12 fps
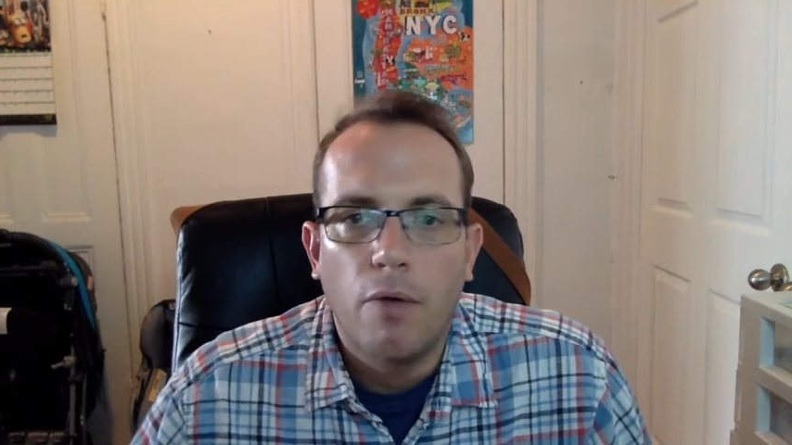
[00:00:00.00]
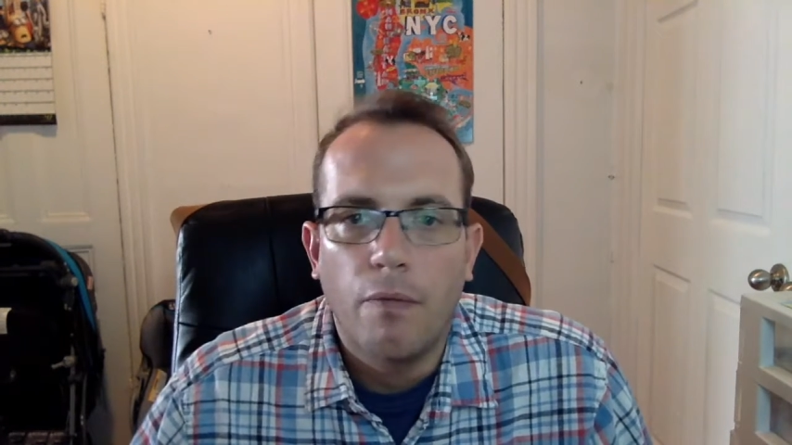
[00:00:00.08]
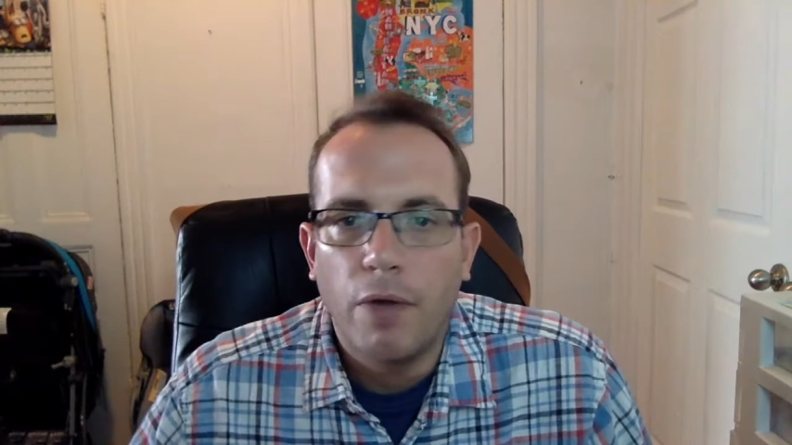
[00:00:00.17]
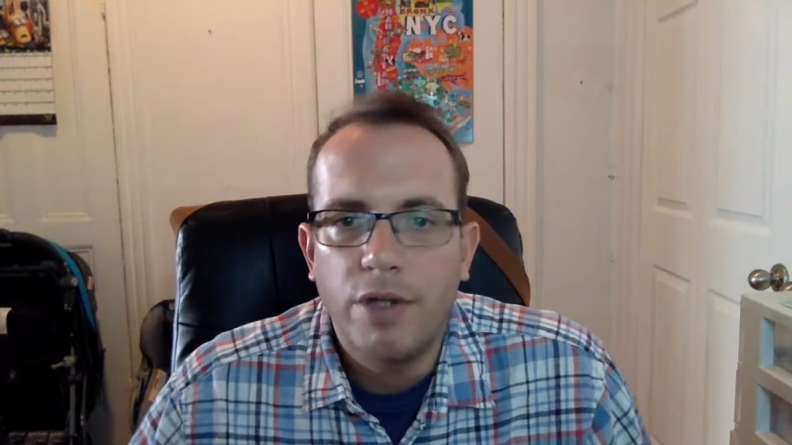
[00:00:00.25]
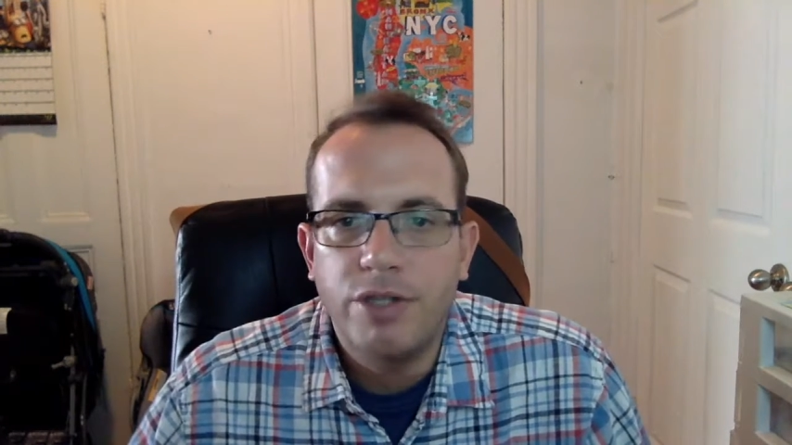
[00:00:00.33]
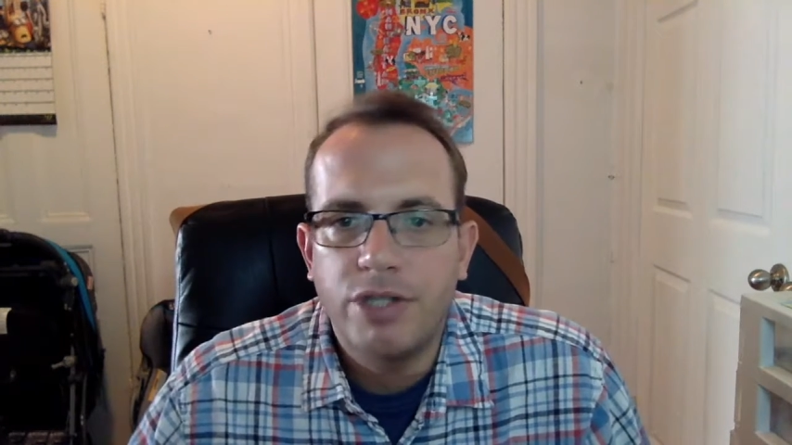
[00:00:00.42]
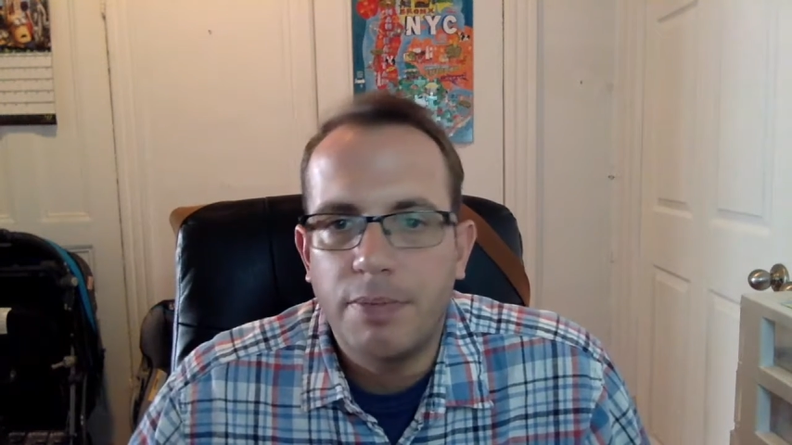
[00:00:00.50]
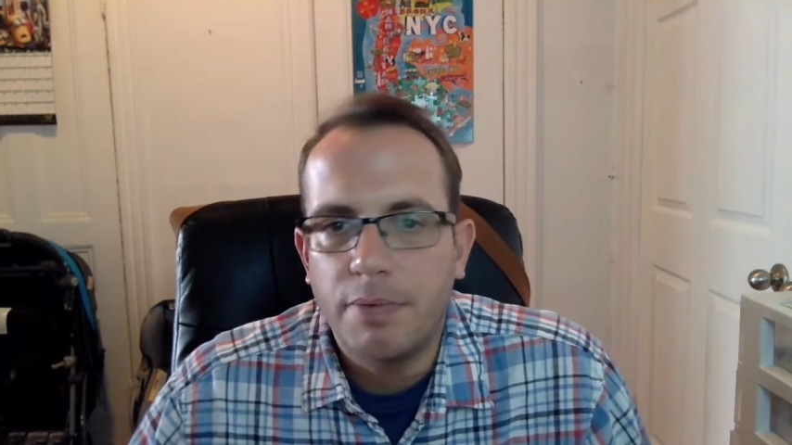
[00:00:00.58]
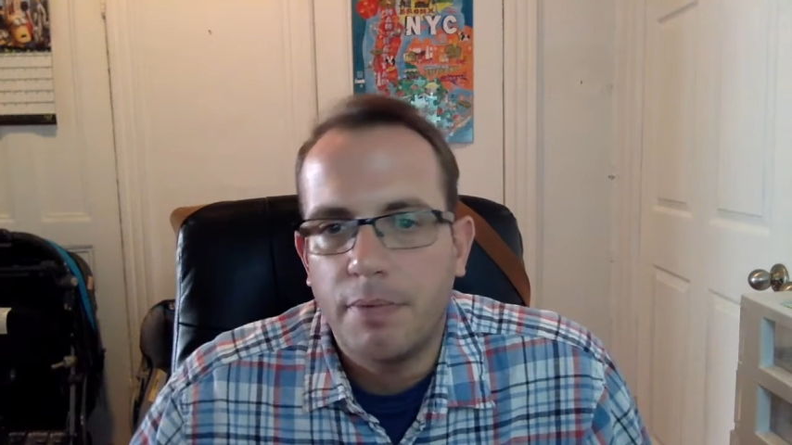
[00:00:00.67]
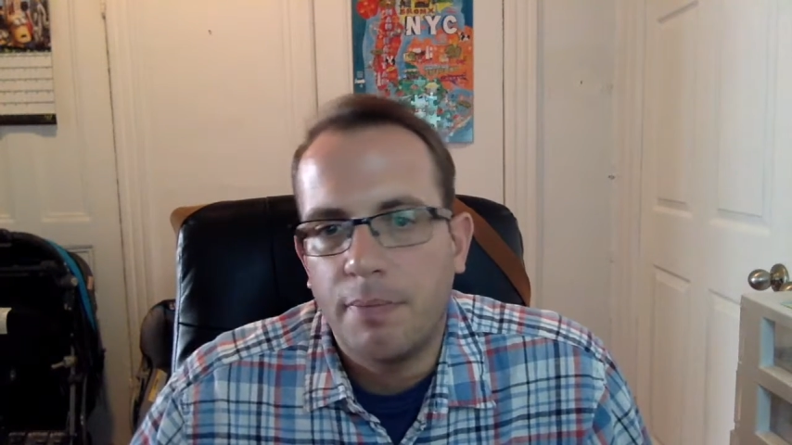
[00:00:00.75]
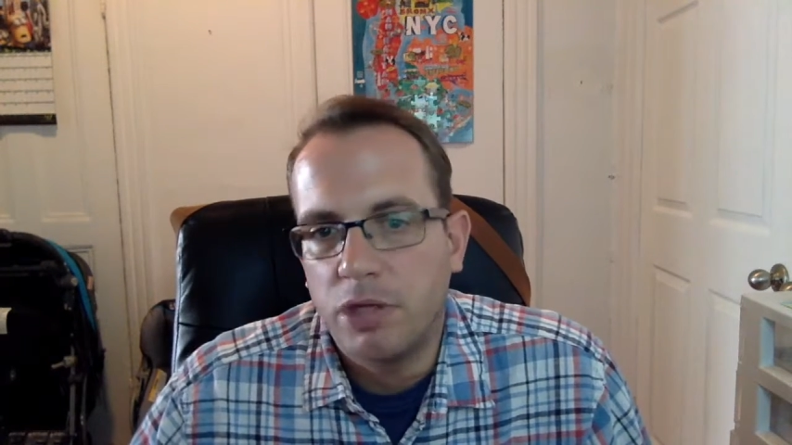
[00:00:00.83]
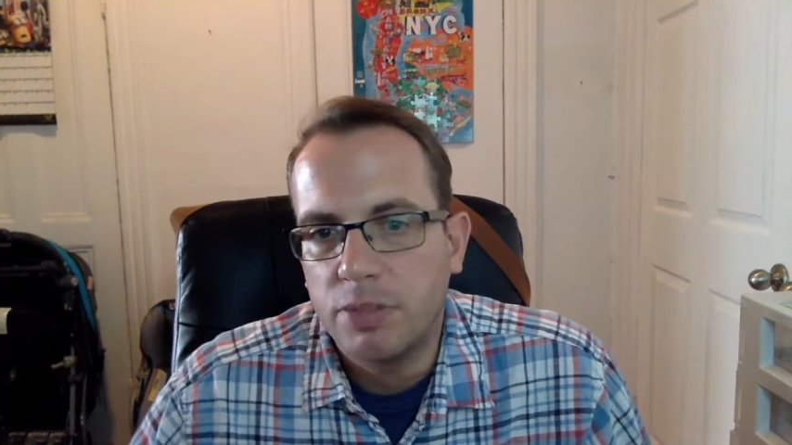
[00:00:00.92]

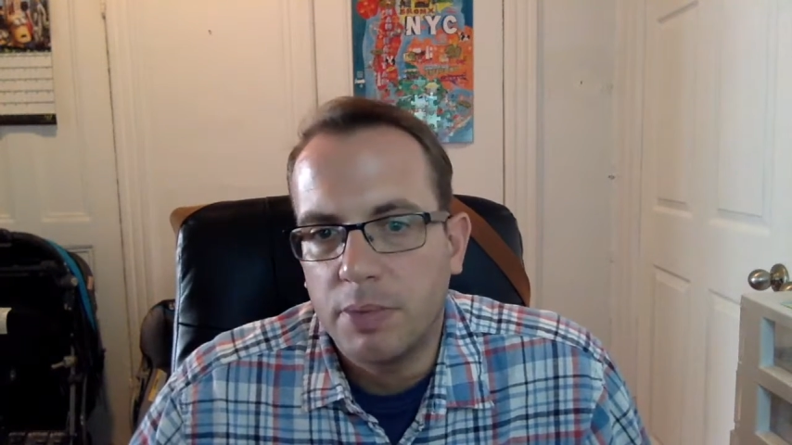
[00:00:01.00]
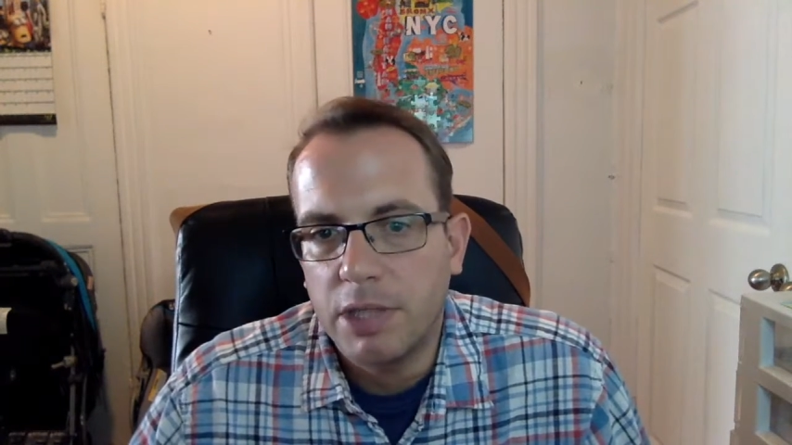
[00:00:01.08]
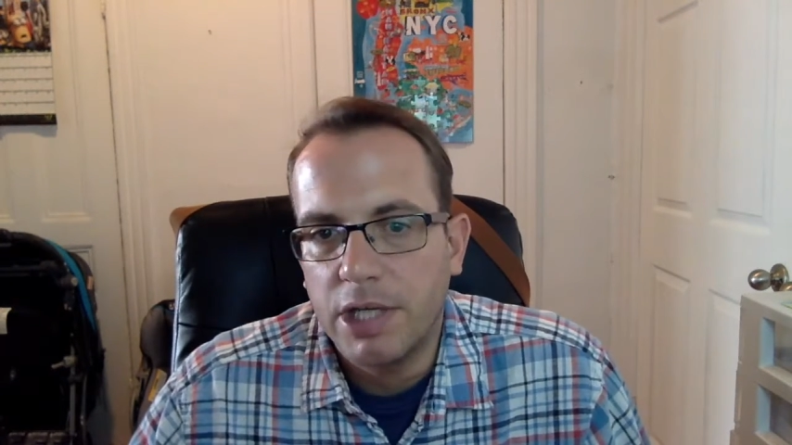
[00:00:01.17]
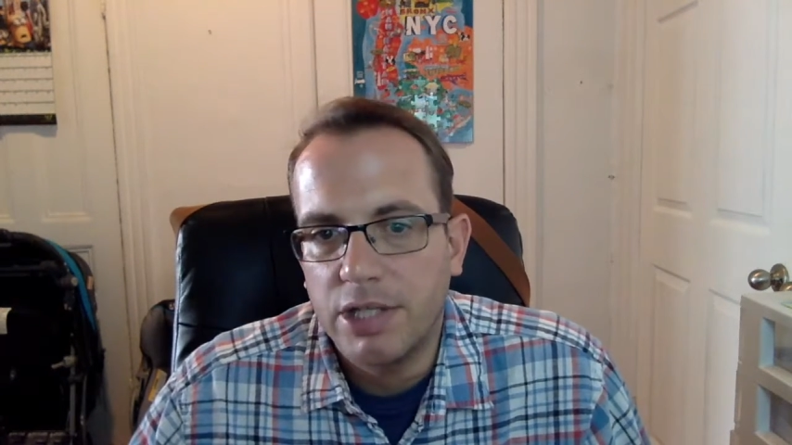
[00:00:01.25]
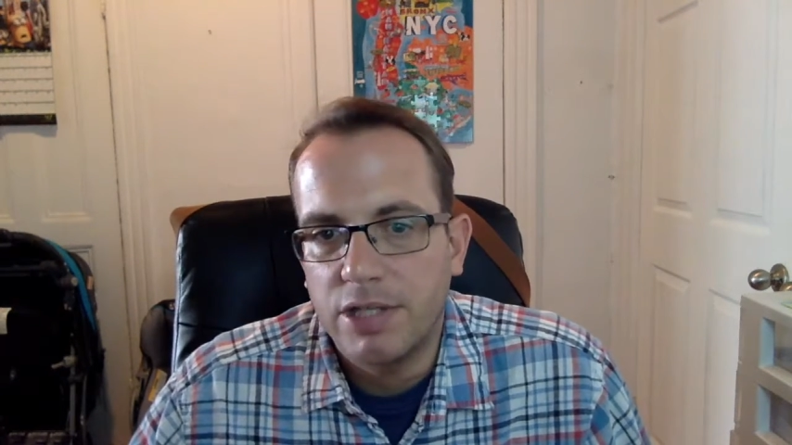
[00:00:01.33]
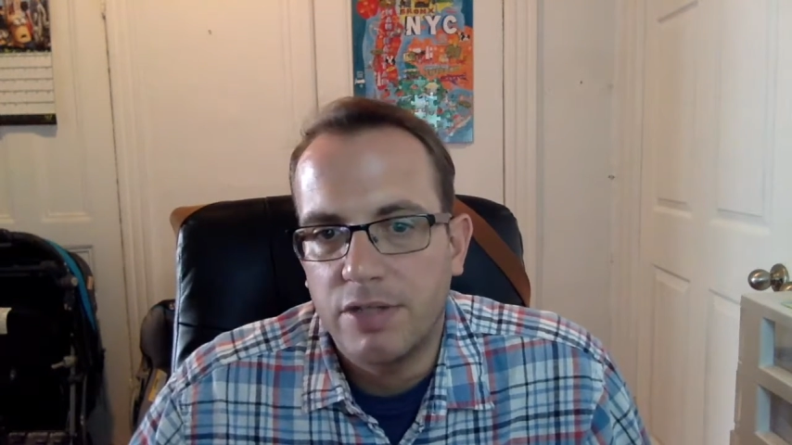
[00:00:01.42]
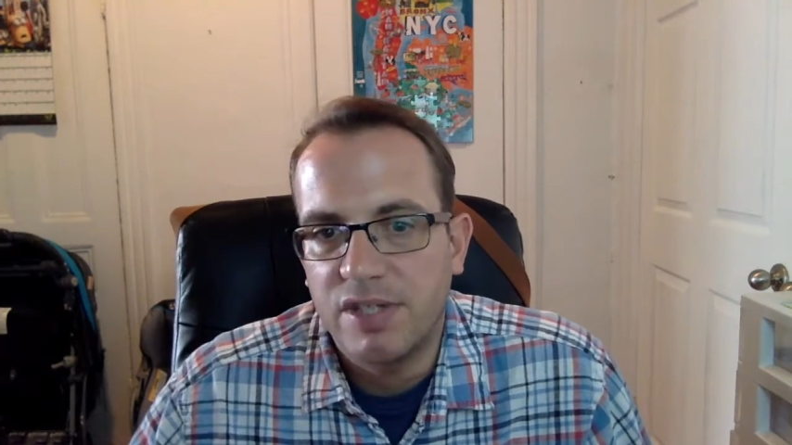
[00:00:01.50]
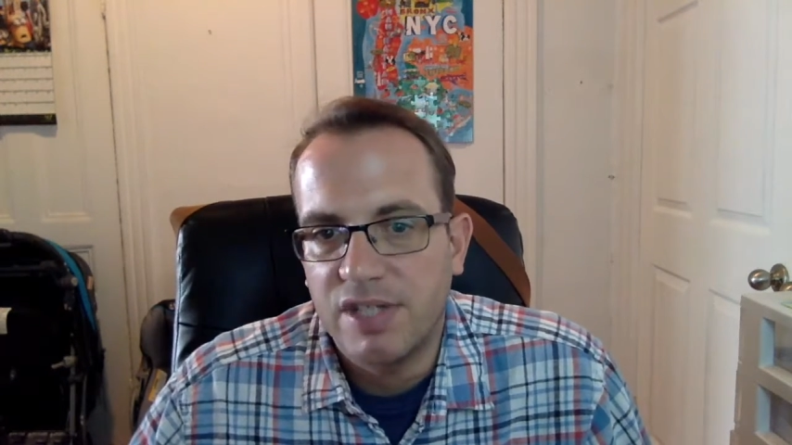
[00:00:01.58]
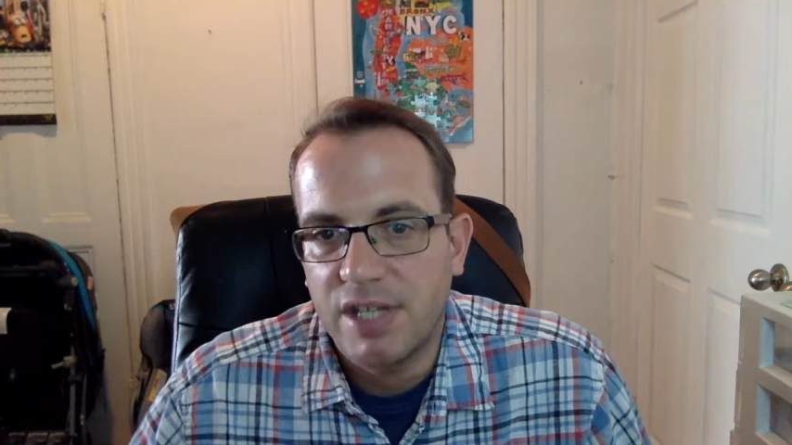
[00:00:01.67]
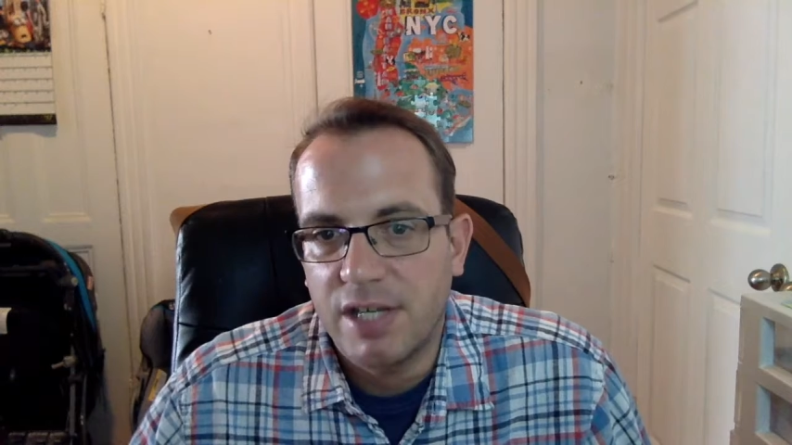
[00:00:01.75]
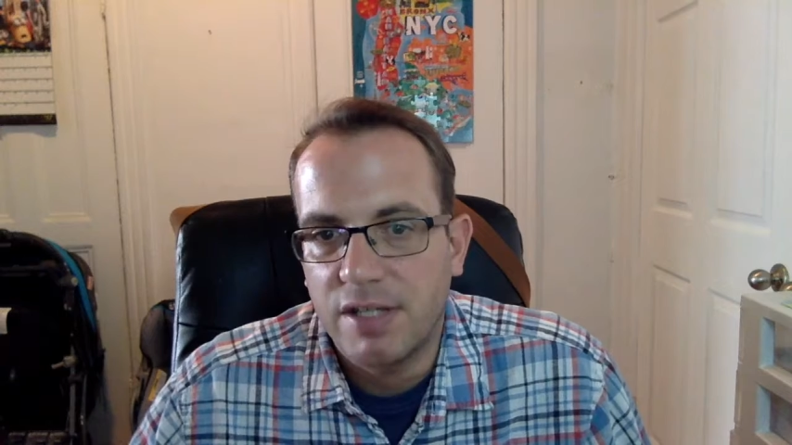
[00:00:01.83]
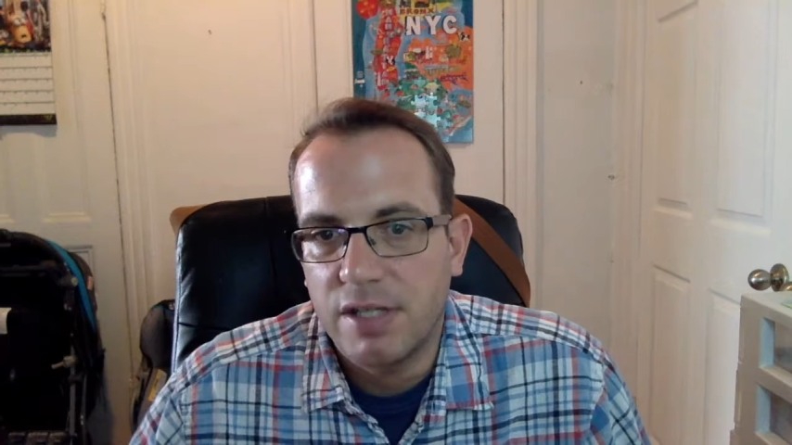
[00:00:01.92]
friendship multiplication
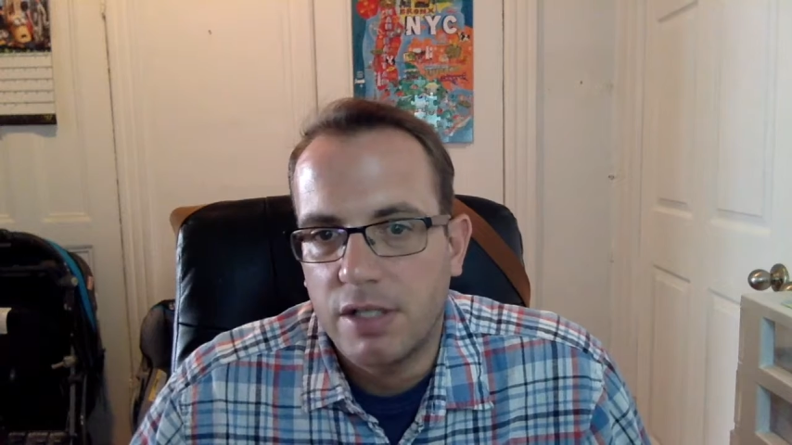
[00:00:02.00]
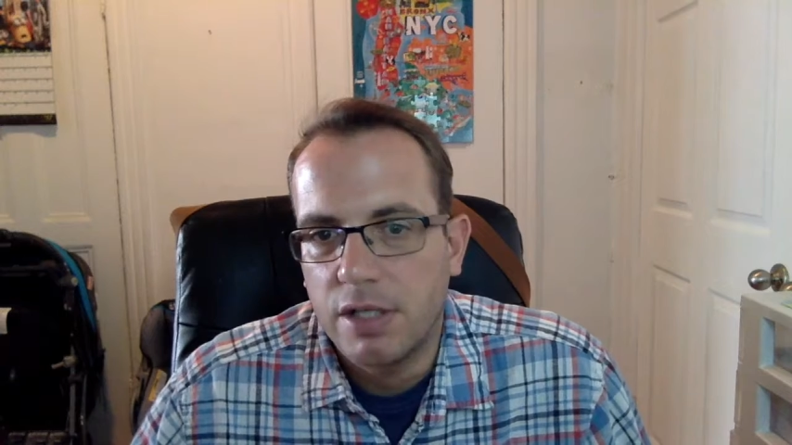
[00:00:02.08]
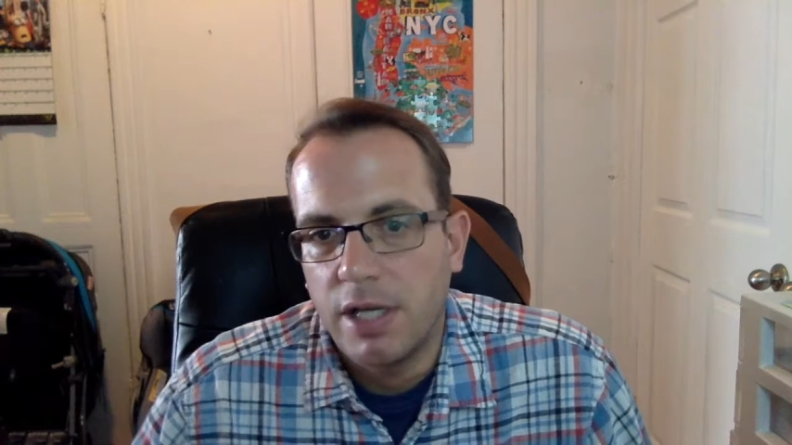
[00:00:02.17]
sets.